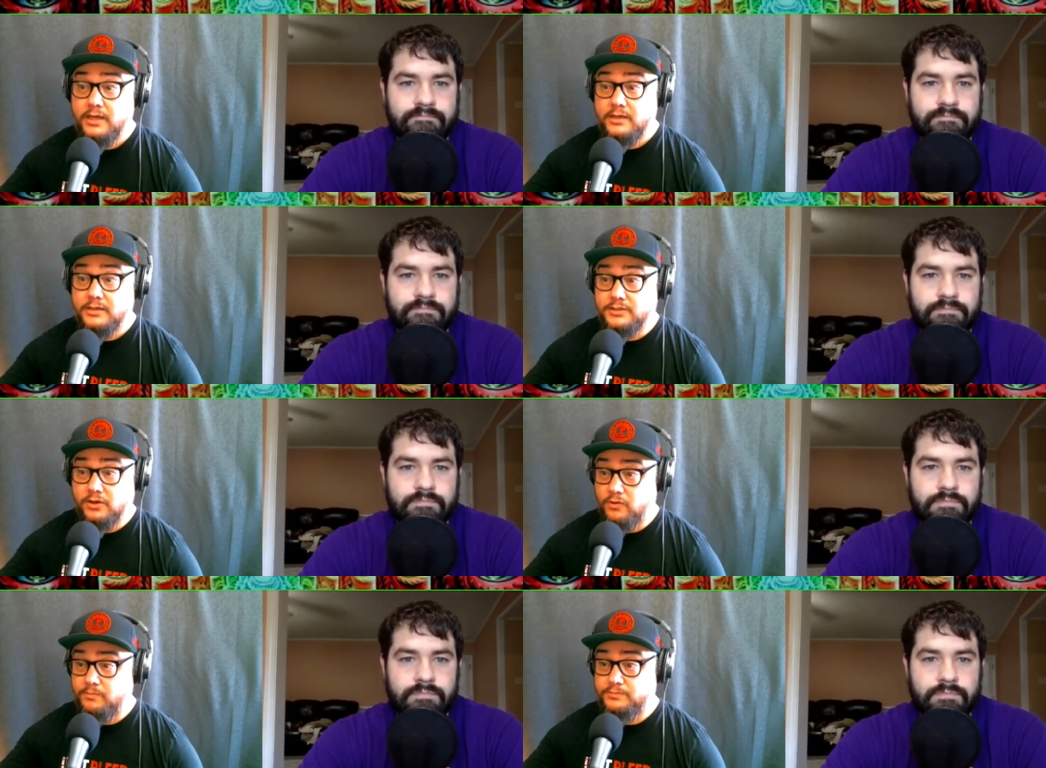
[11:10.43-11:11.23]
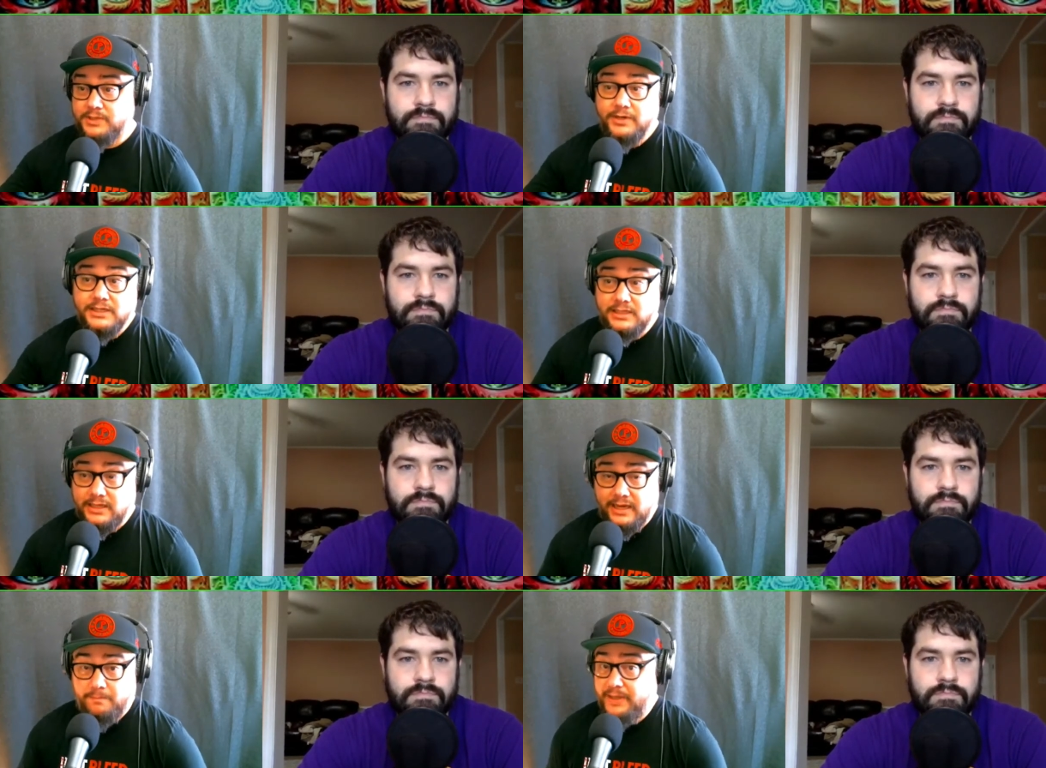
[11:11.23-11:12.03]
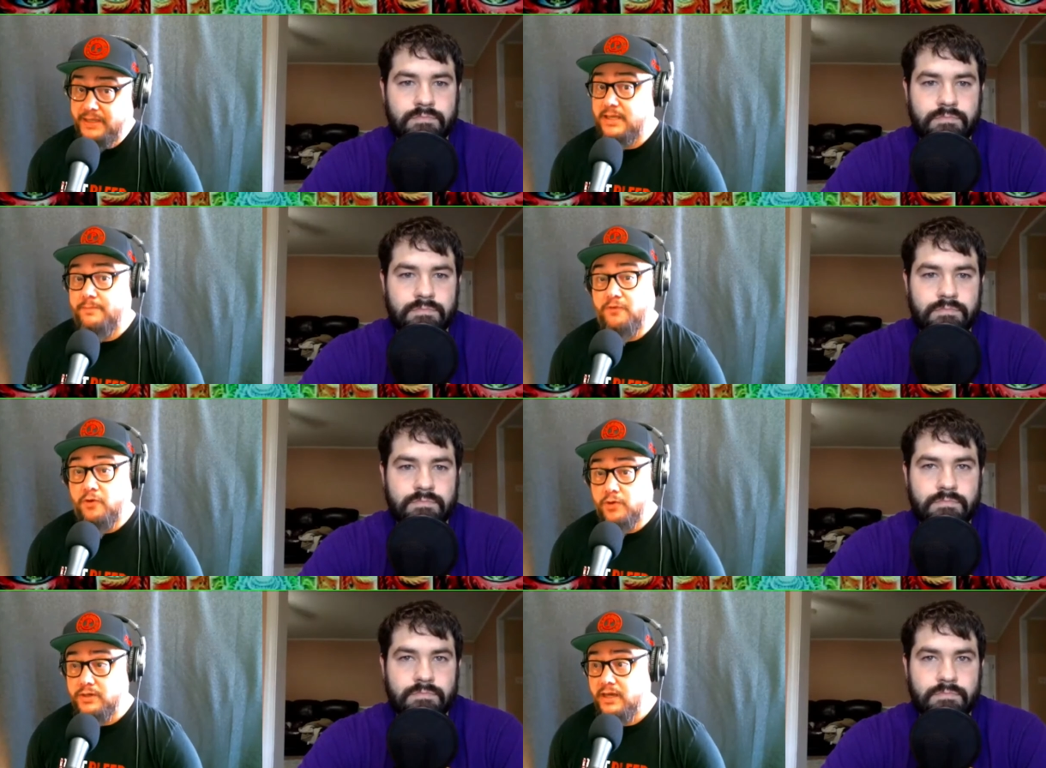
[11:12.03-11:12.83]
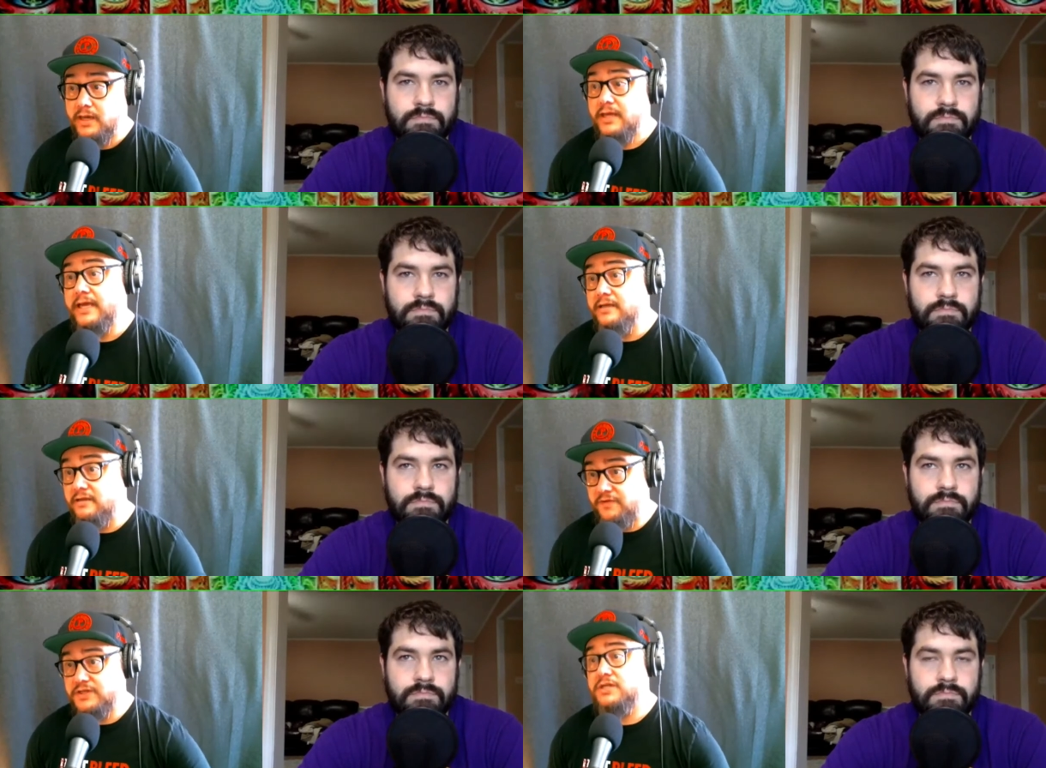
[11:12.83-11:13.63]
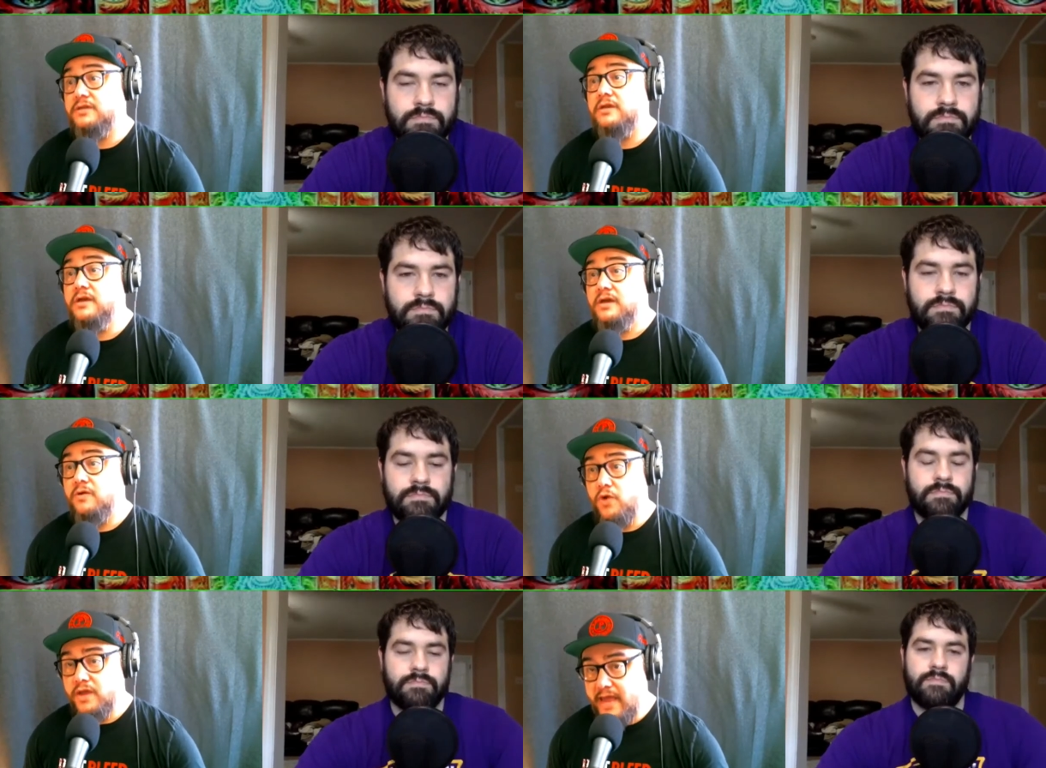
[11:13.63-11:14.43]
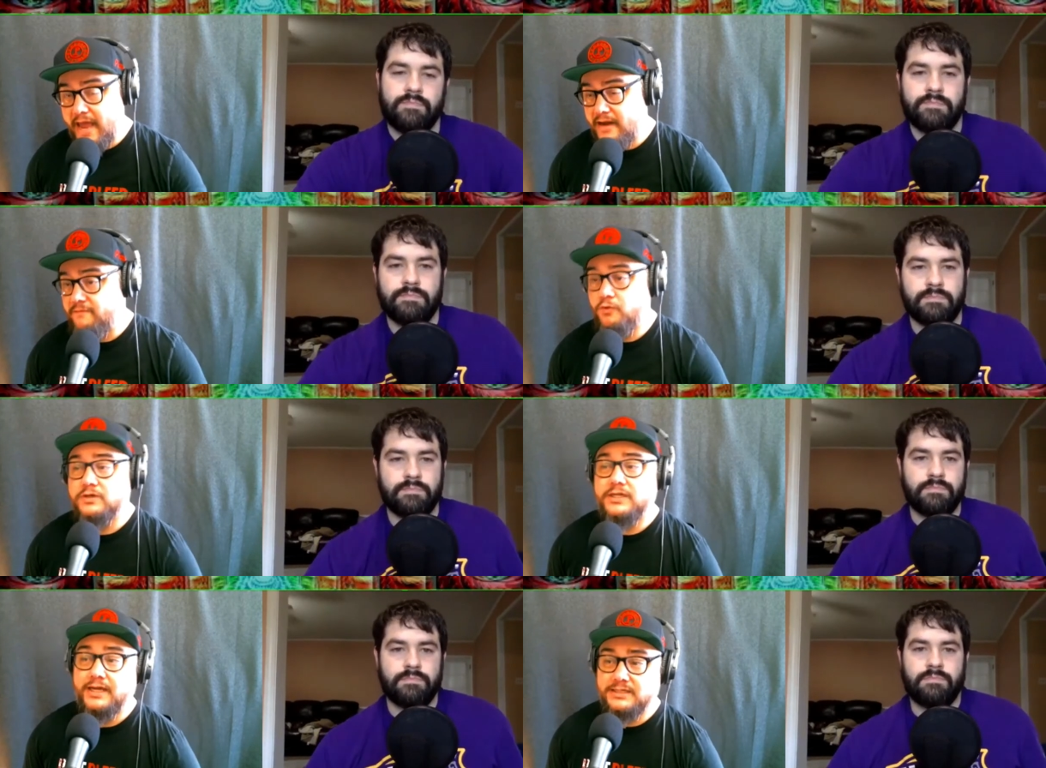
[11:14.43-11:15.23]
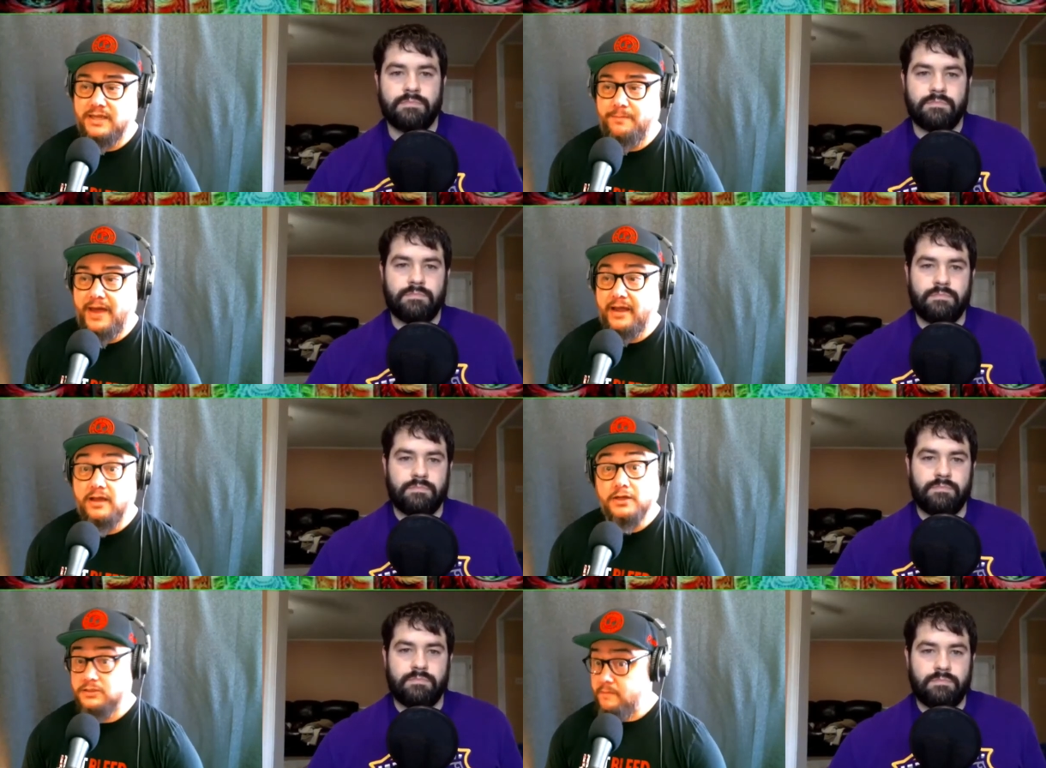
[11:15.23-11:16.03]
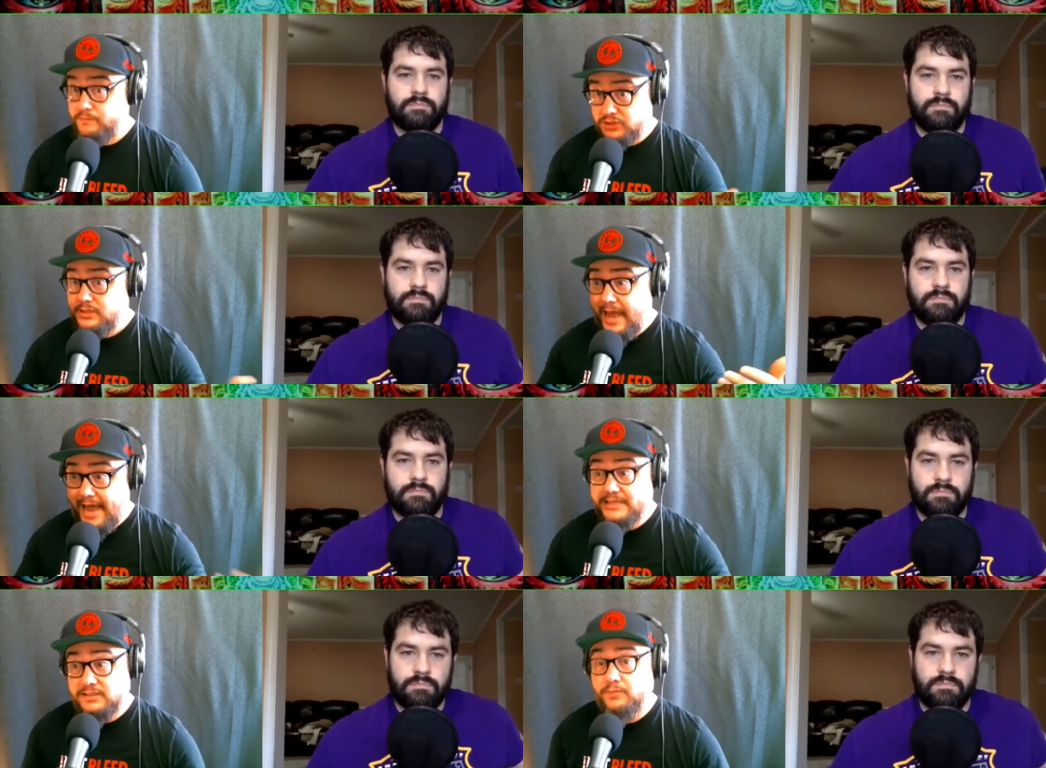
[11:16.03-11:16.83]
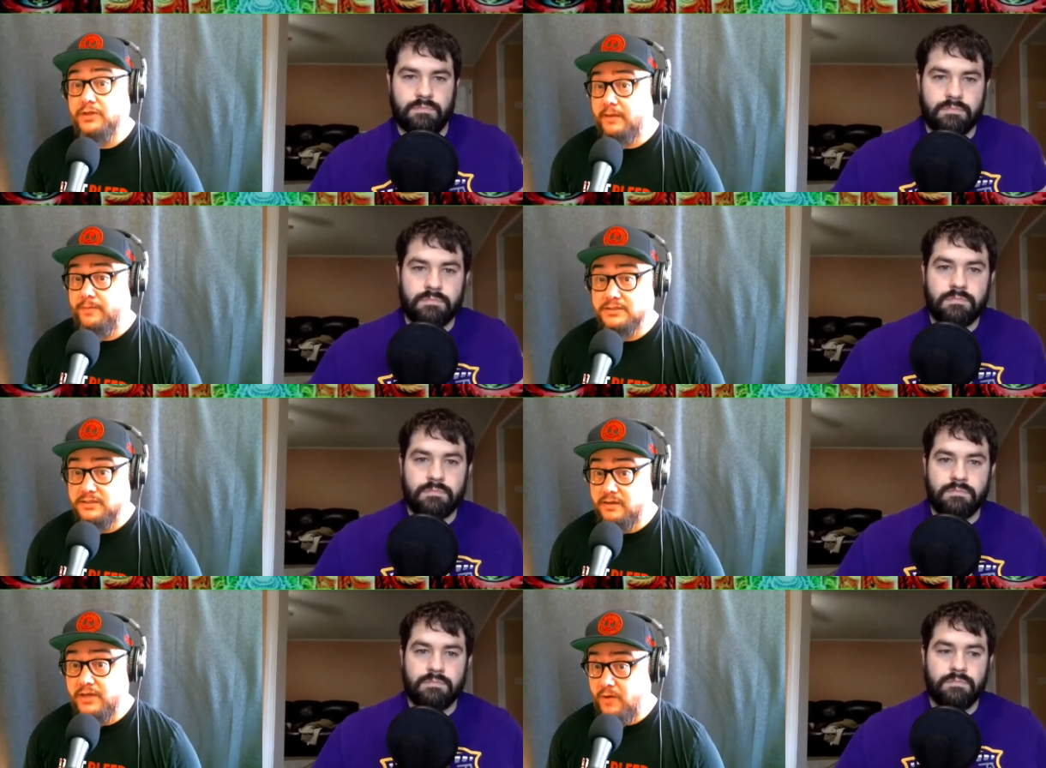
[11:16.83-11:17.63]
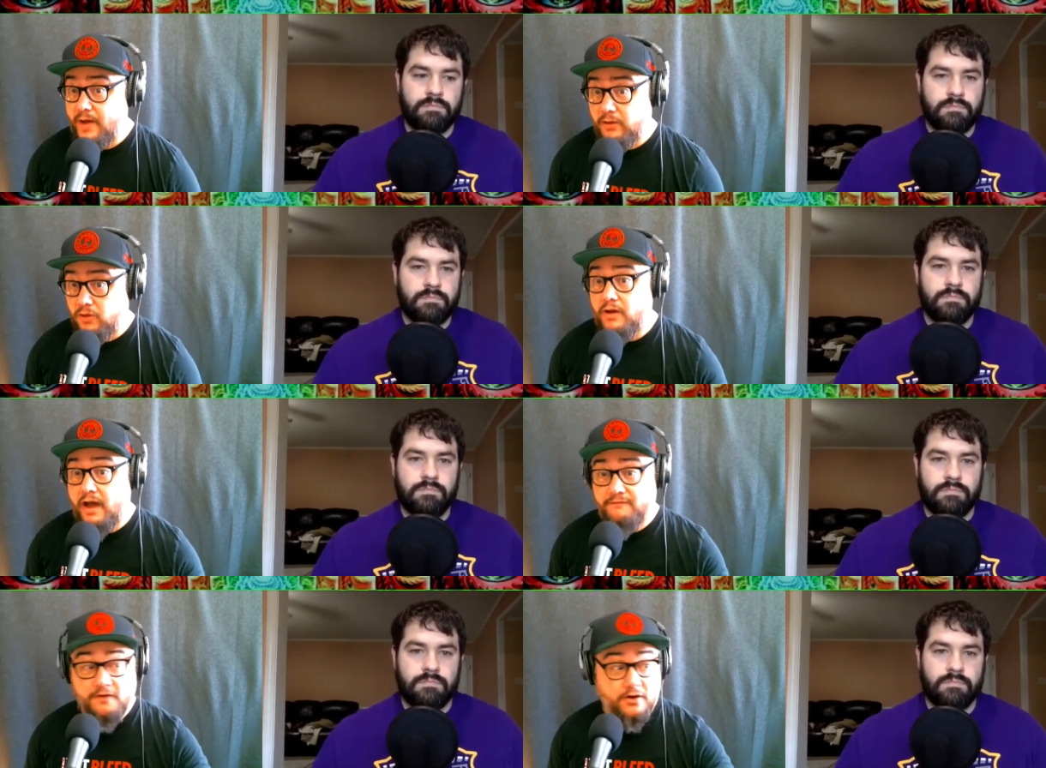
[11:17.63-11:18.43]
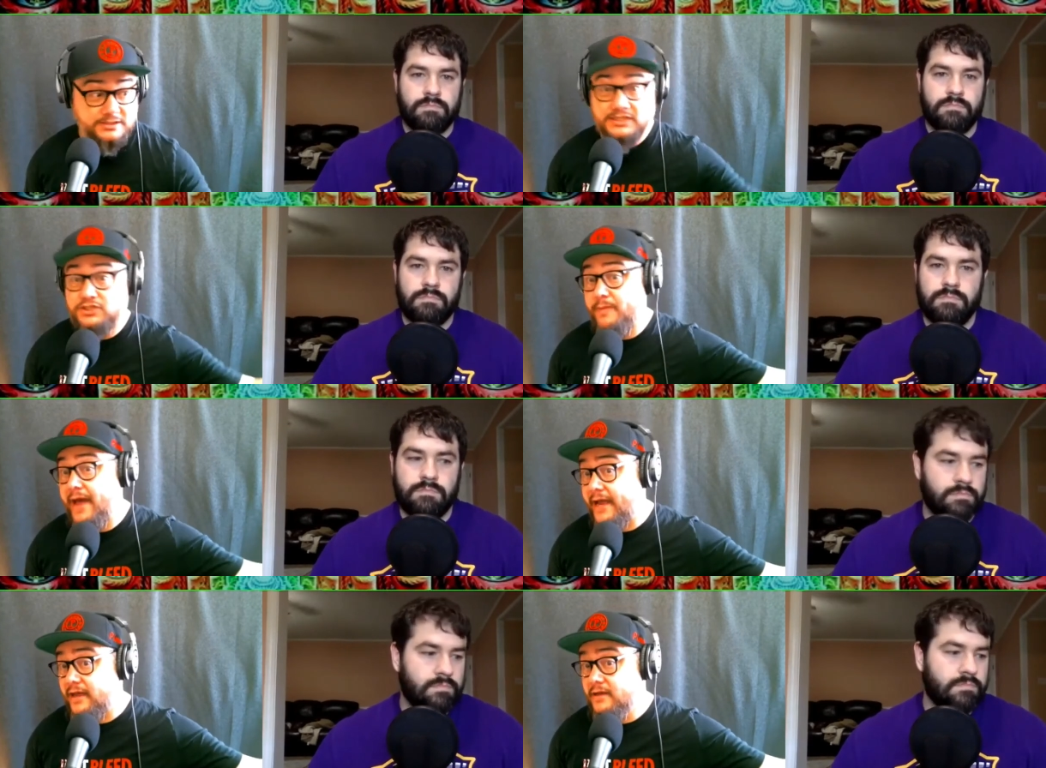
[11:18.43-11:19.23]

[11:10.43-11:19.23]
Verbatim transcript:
Speaker 1: So somebody's going to take a big step forward in a division where you can't afford to take a step back. Because just ask someone like Ponzinibbio how lo- how far it sets you back